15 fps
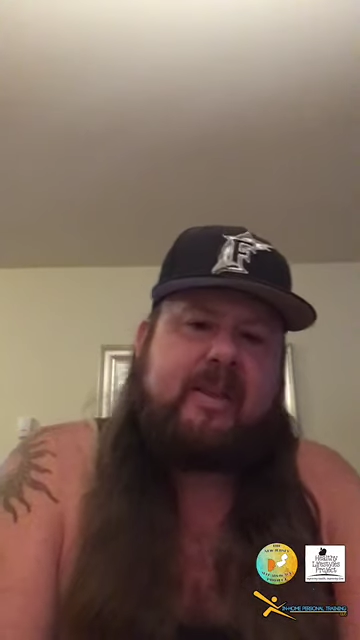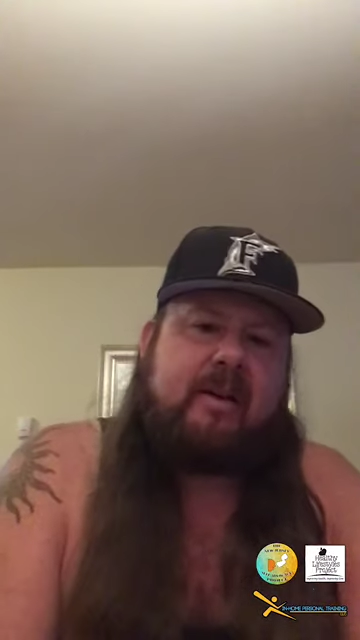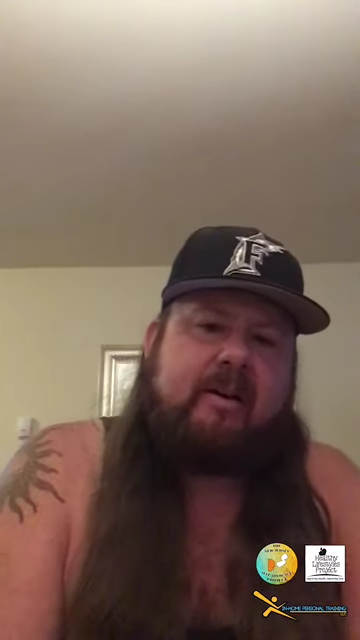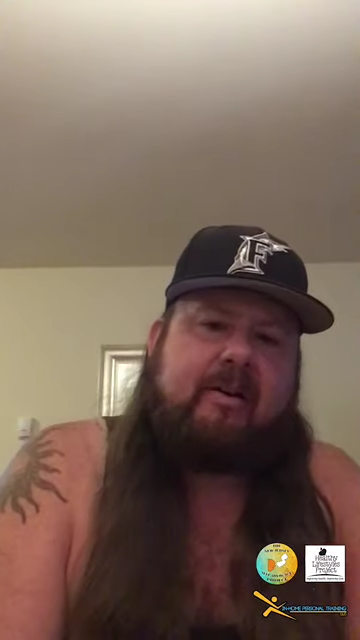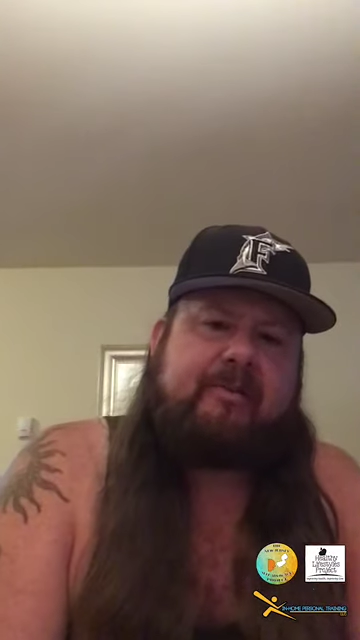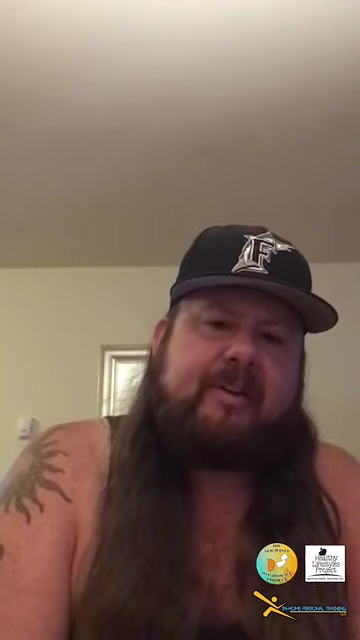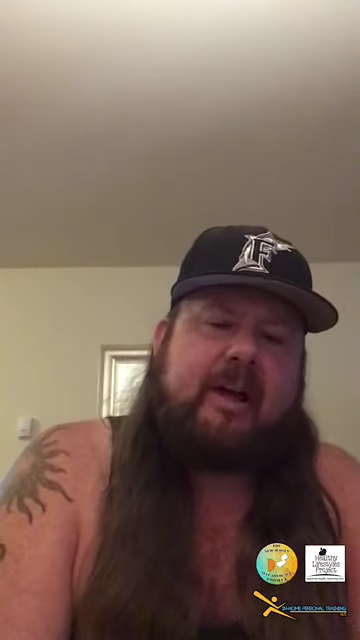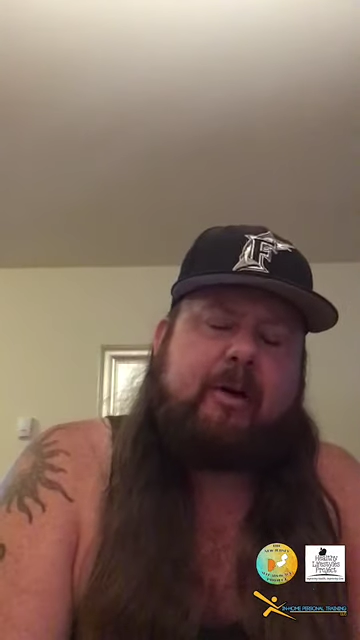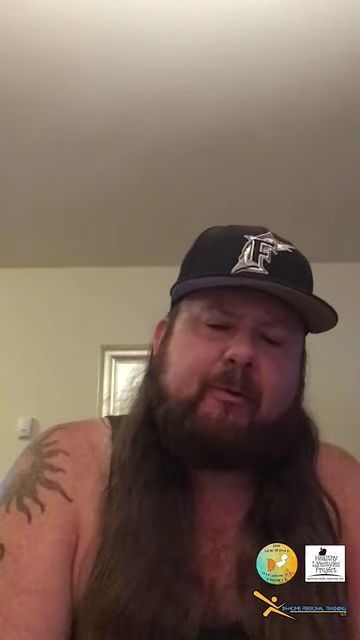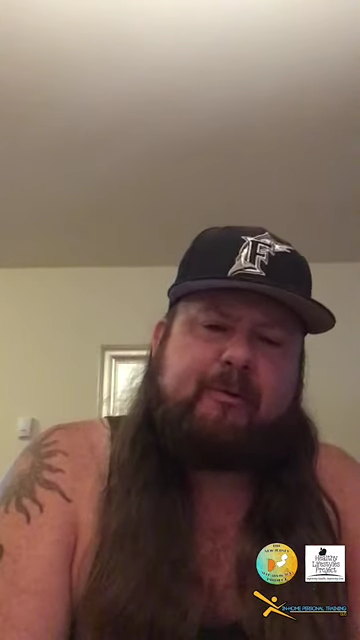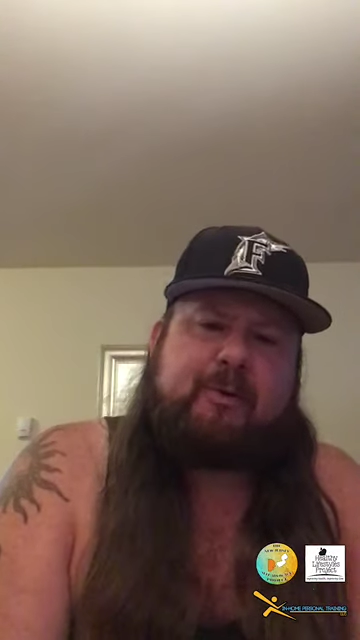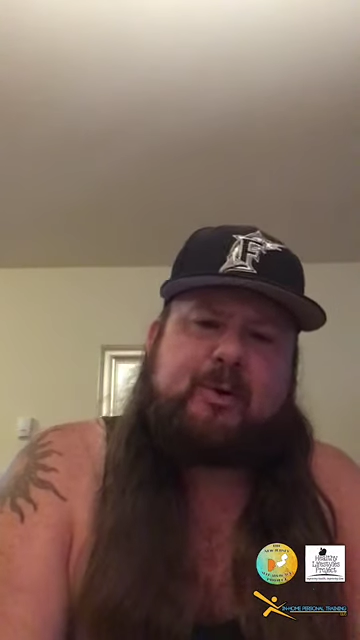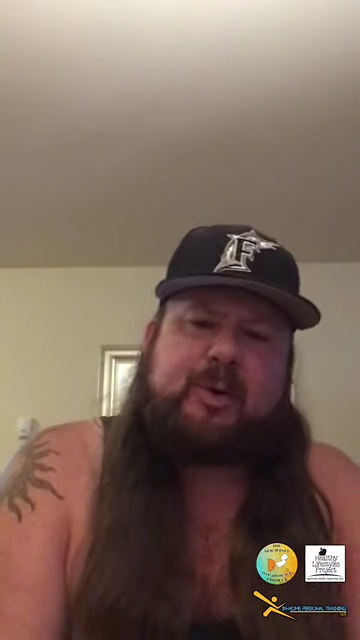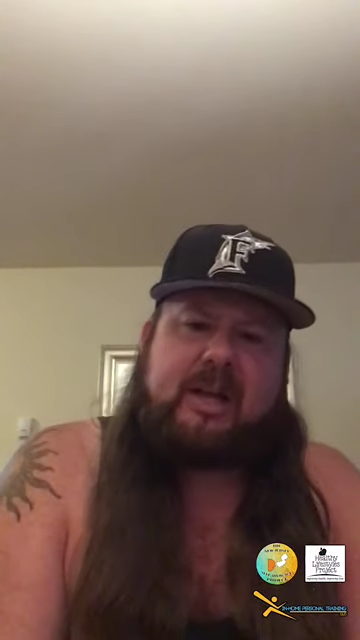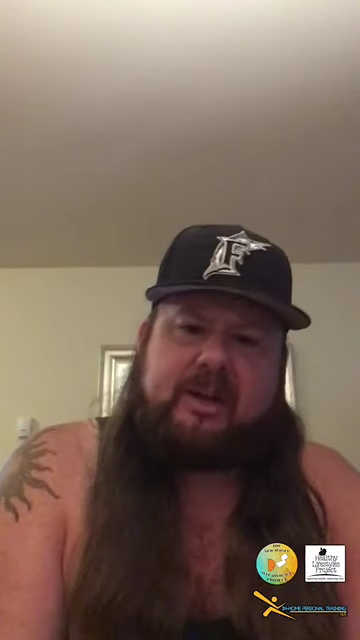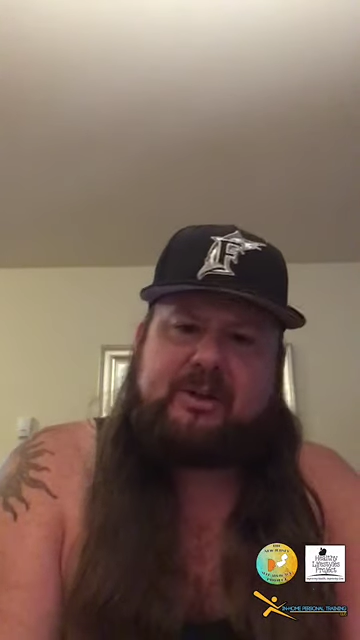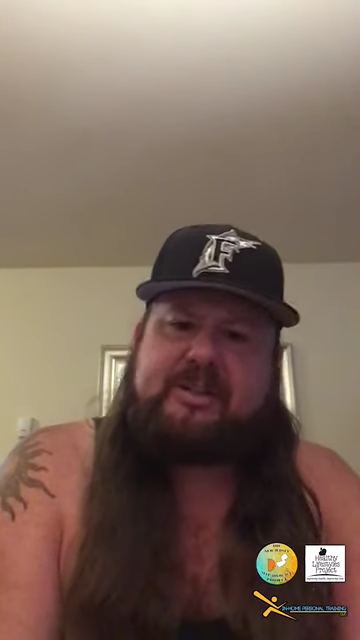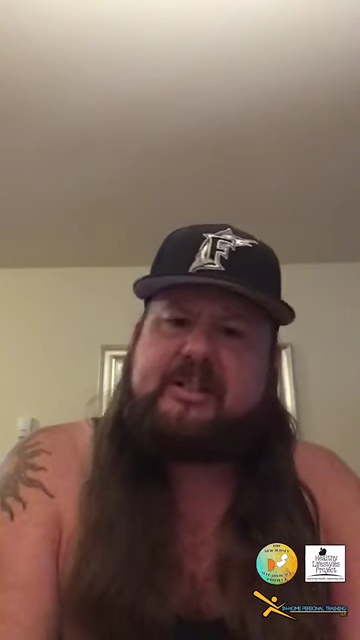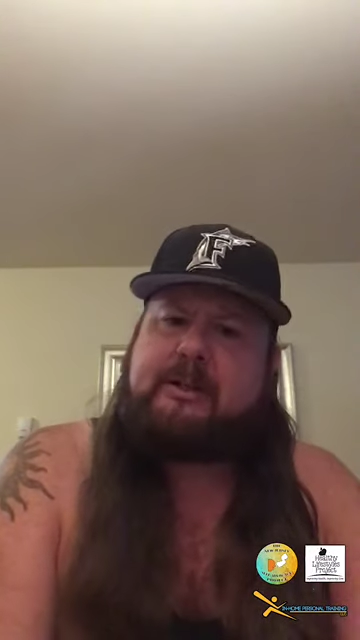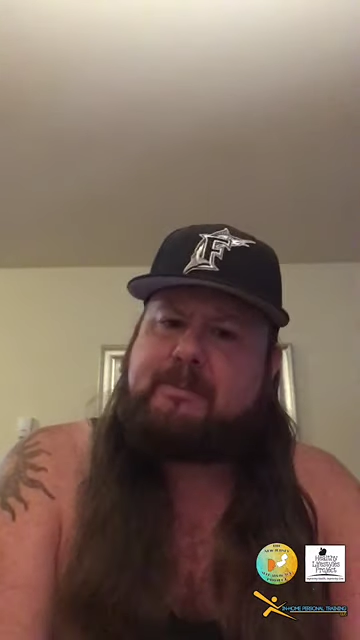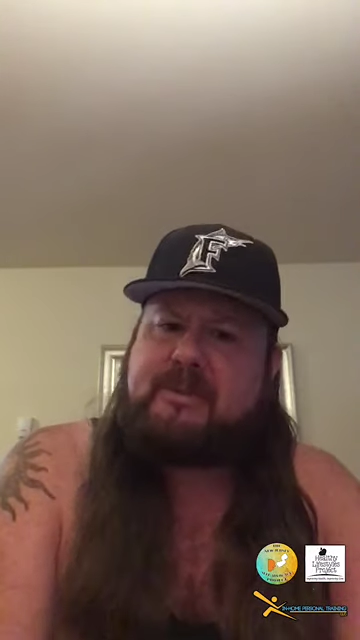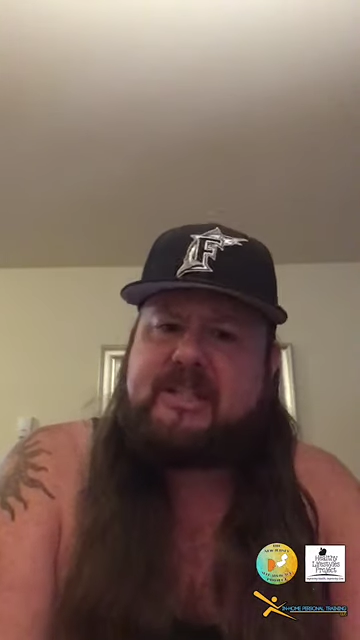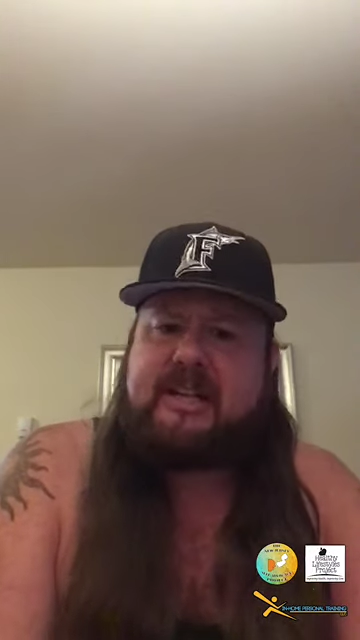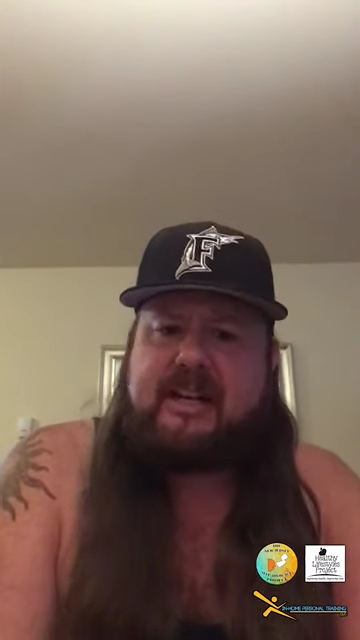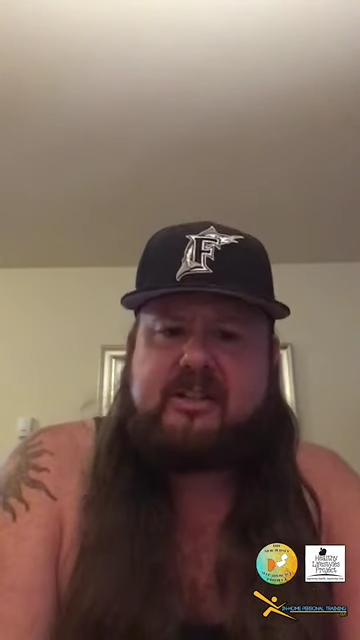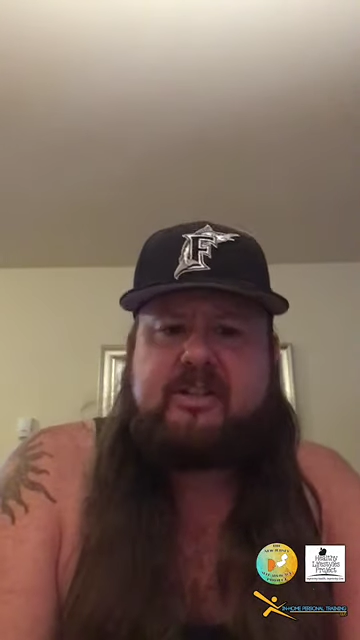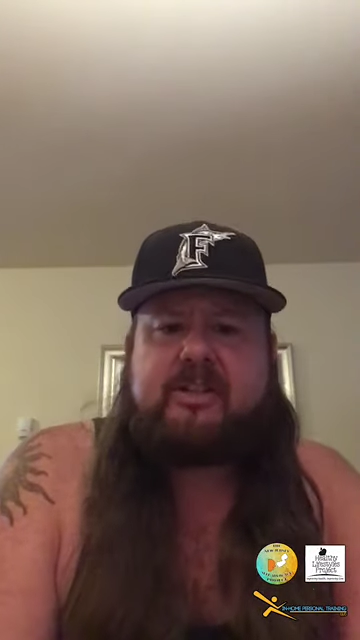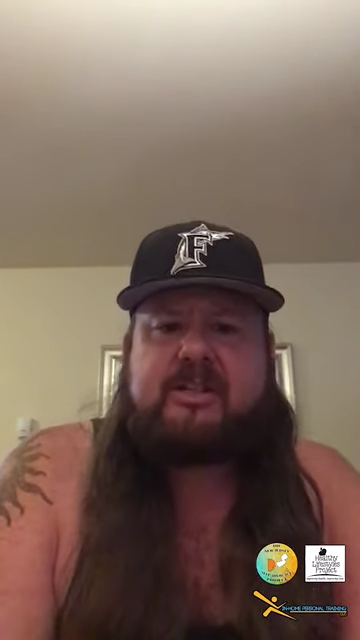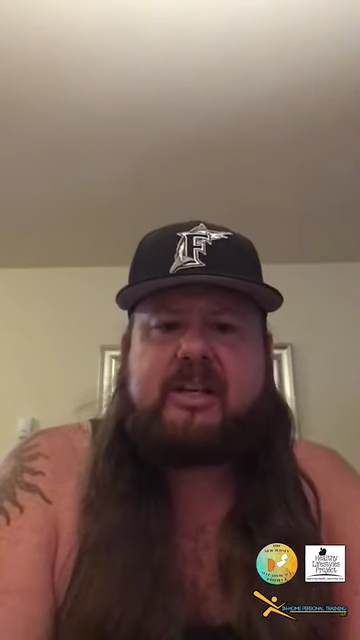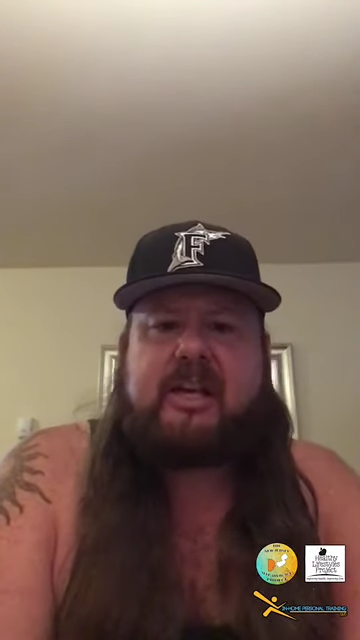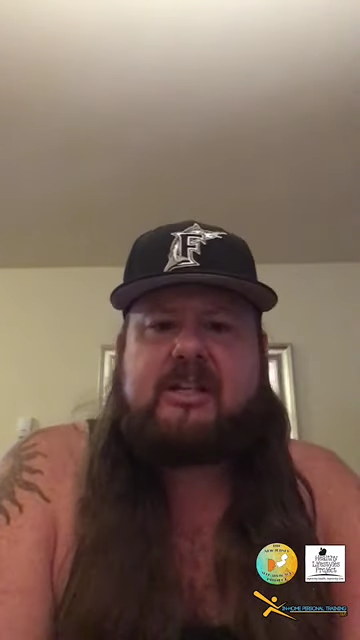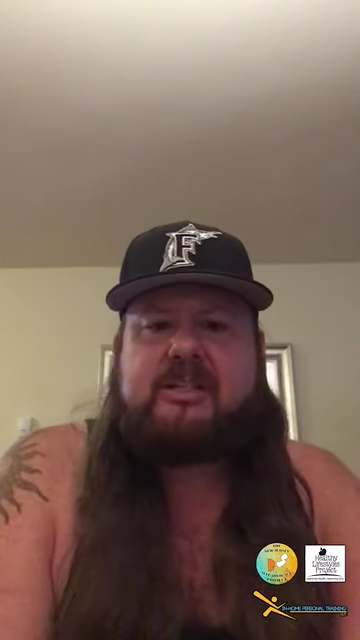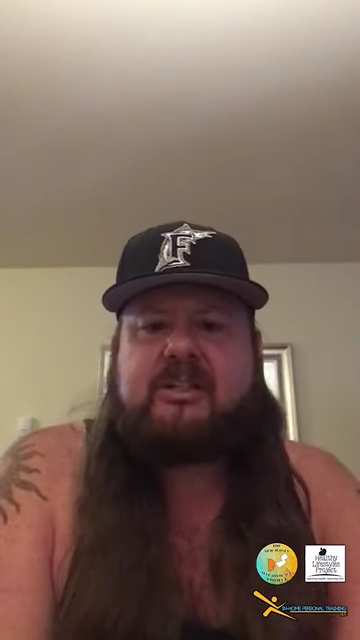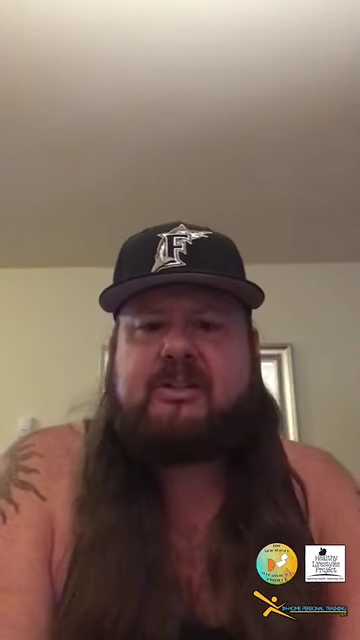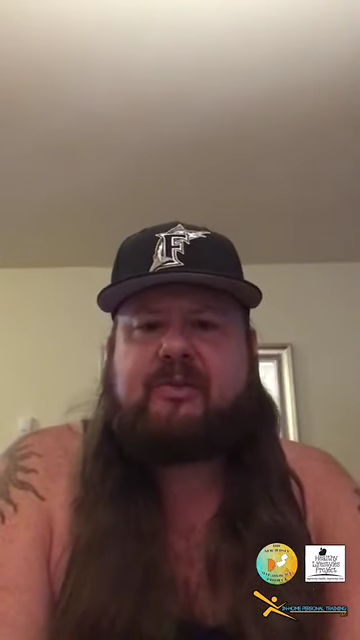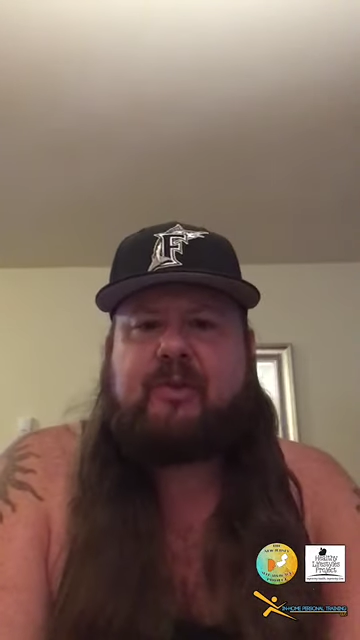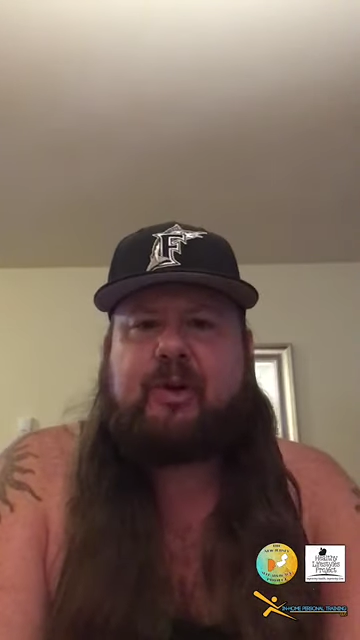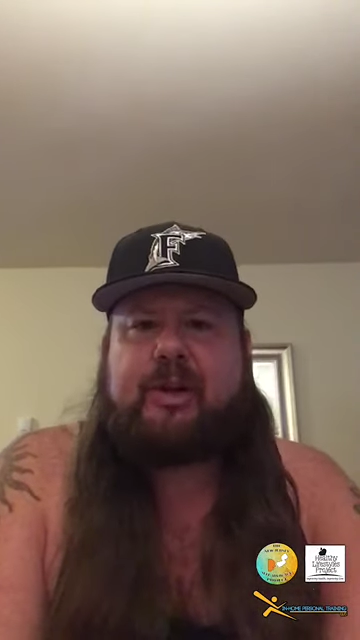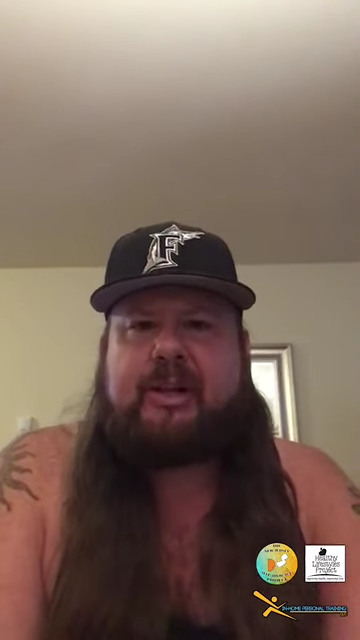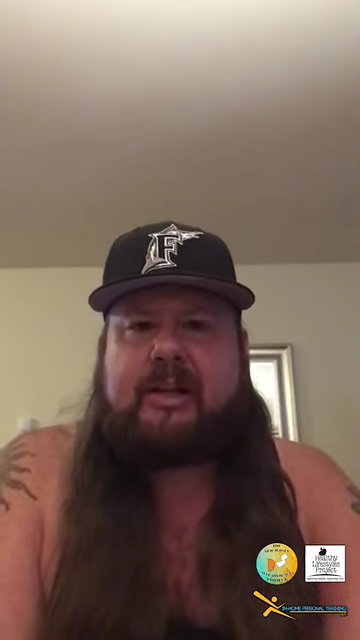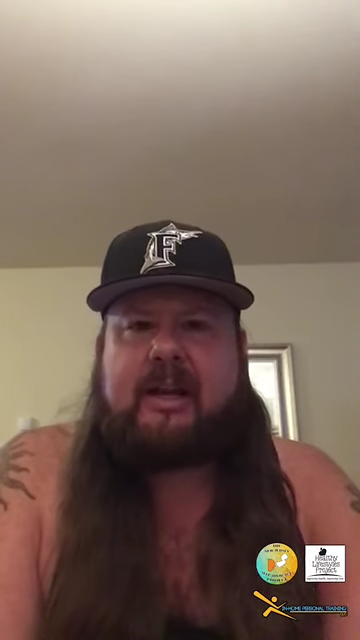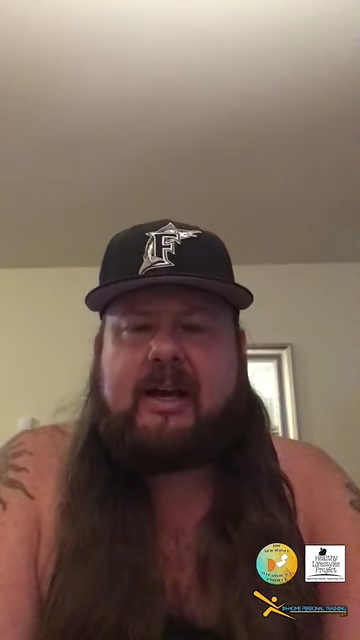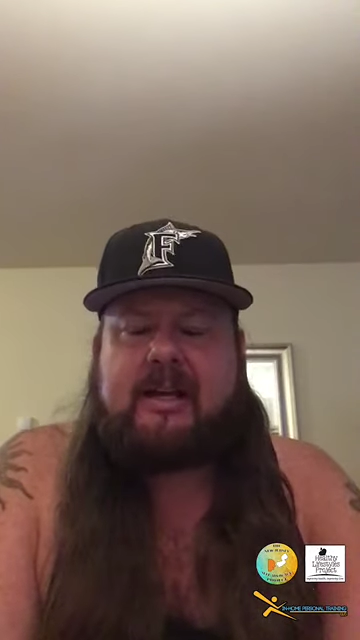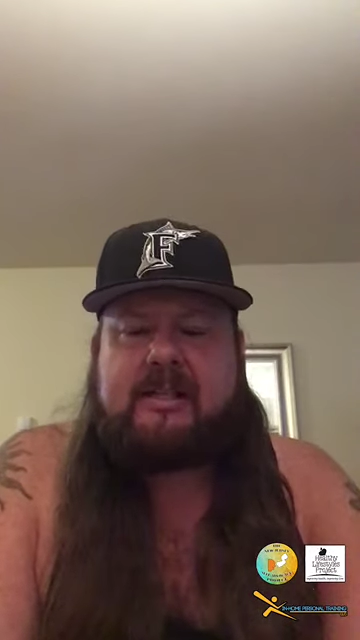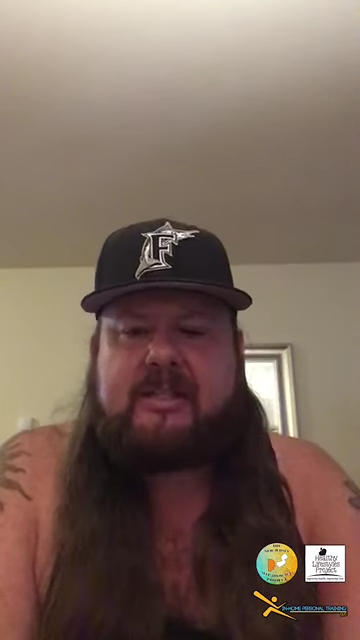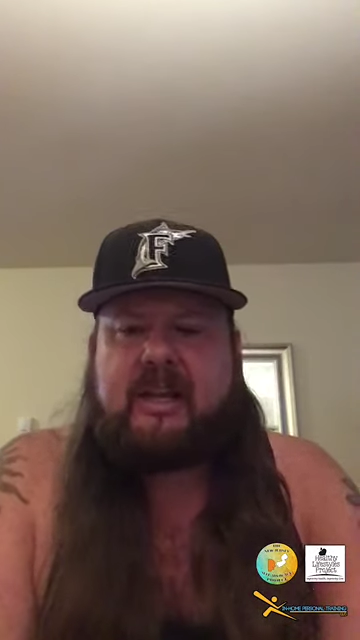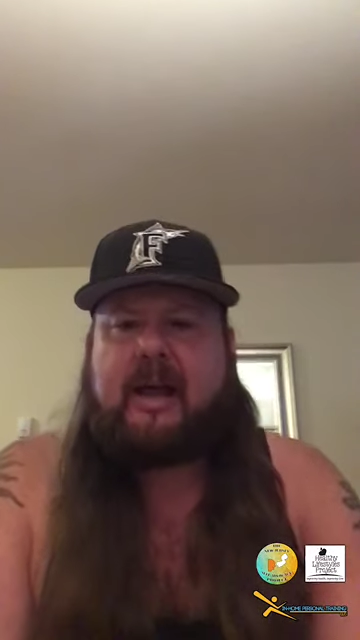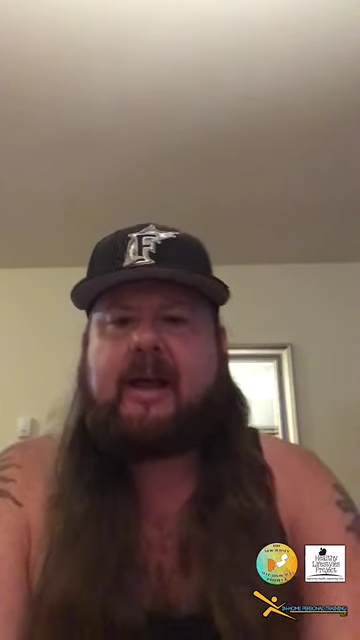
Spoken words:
of helpful health tips and exercises for you guys.